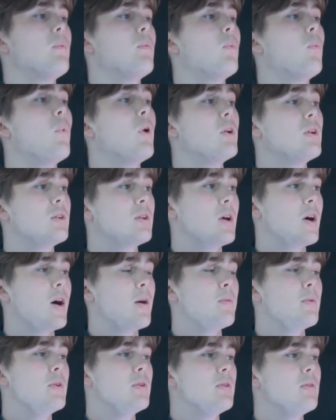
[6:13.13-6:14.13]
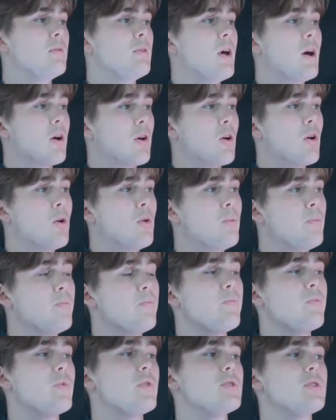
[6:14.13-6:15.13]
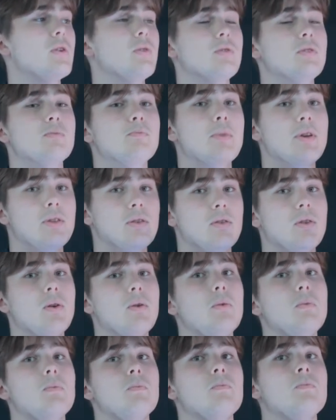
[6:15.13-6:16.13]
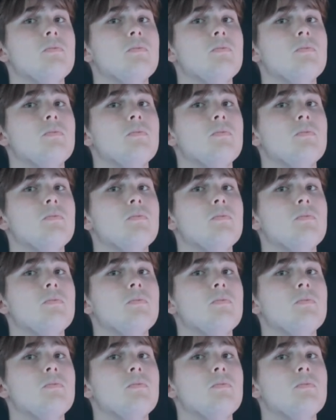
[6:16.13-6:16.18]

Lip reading: 1 carbon alcohol, so it's methanol.